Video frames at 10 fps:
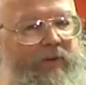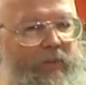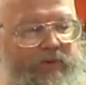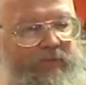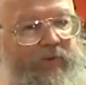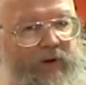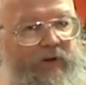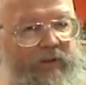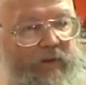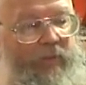that was a friend
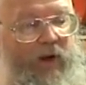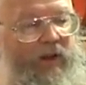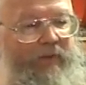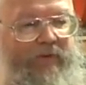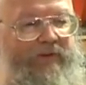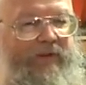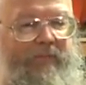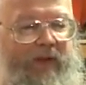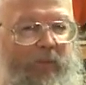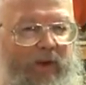of, that Paul obviously
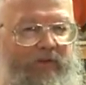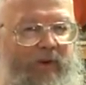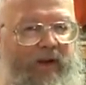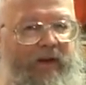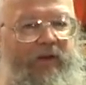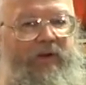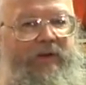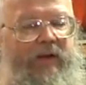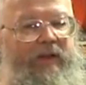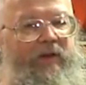by the way he's writing, and you could
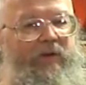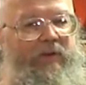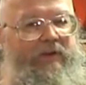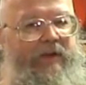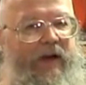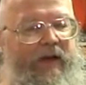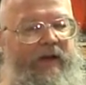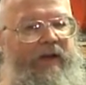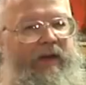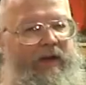tell he knew this guy,
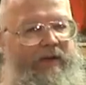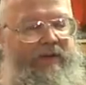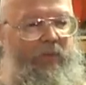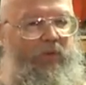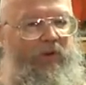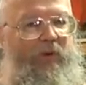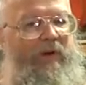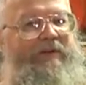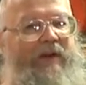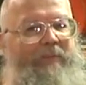and he said, "Will you
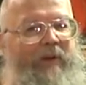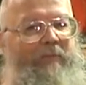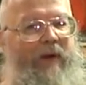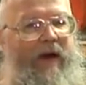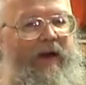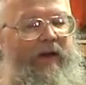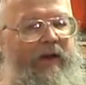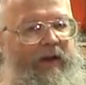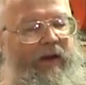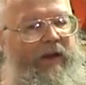accept him back
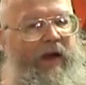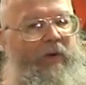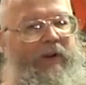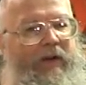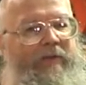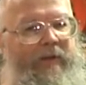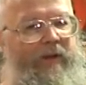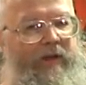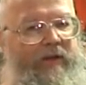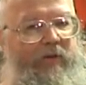and account anything
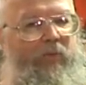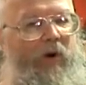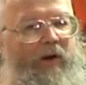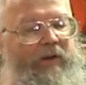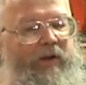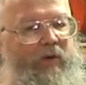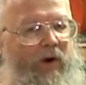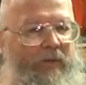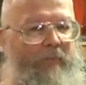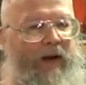he did wrong to you
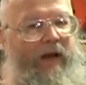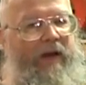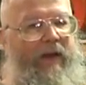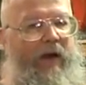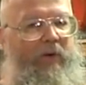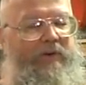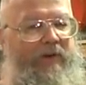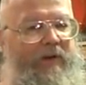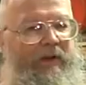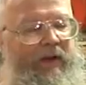on my account?"
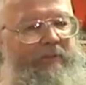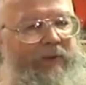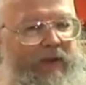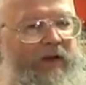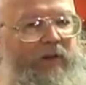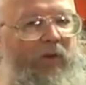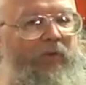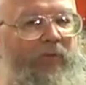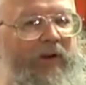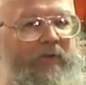And being a close
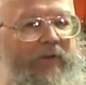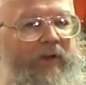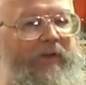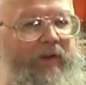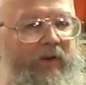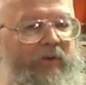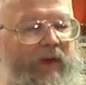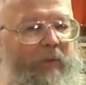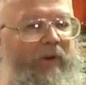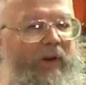friend of his, he knew
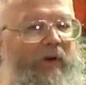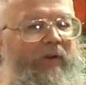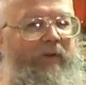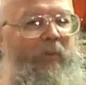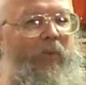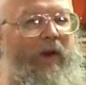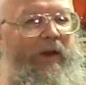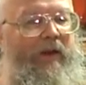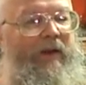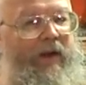that would carry some
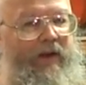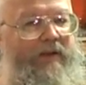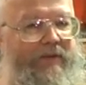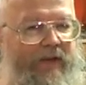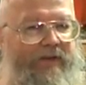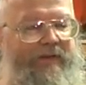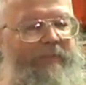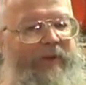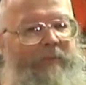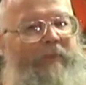weight, and he said,
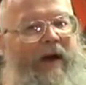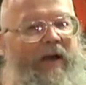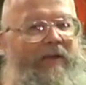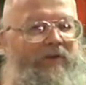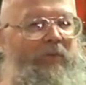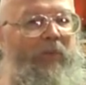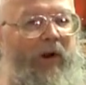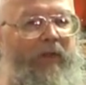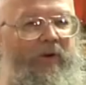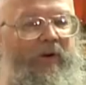"Accept him back as your
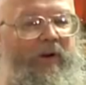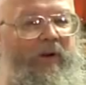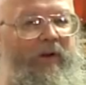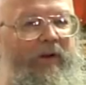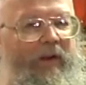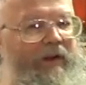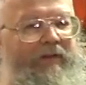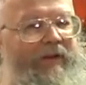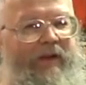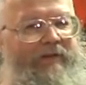brother." He didn't
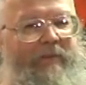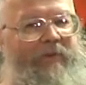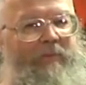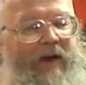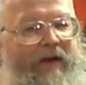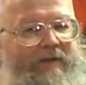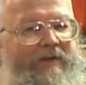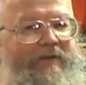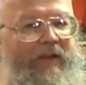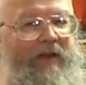say accept him back as a
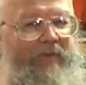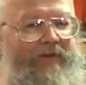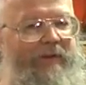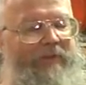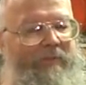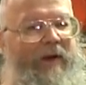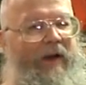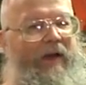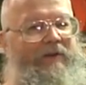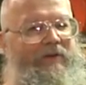slave, accept him back
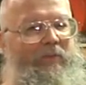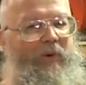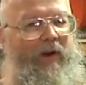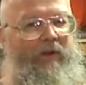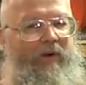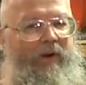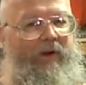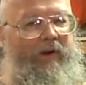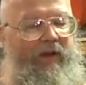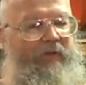as your brother.
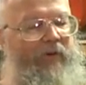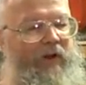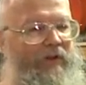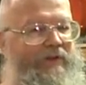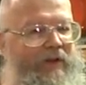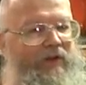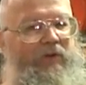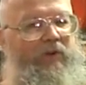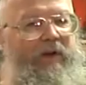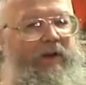If all of a sudden you
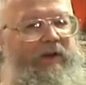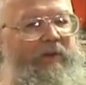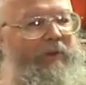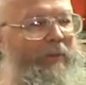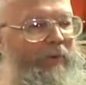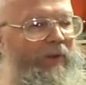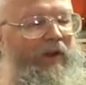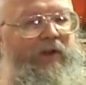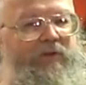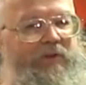look at the people that
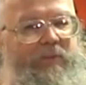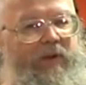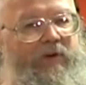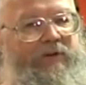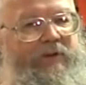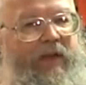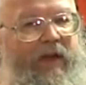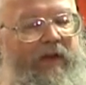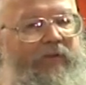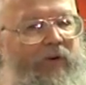used to be your
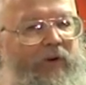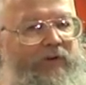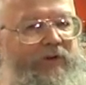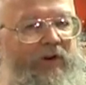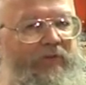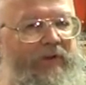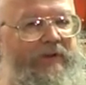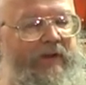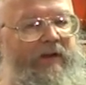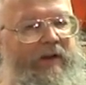slaves or your servants
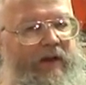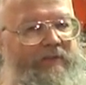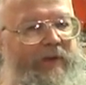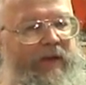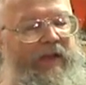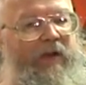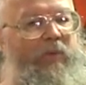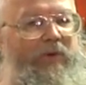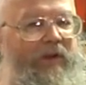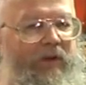as being
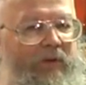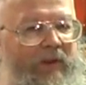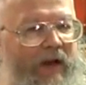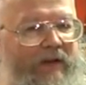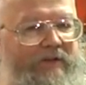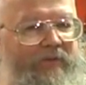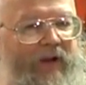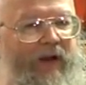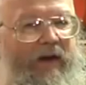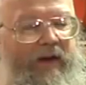equal to you in the eyes of
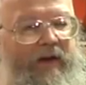God,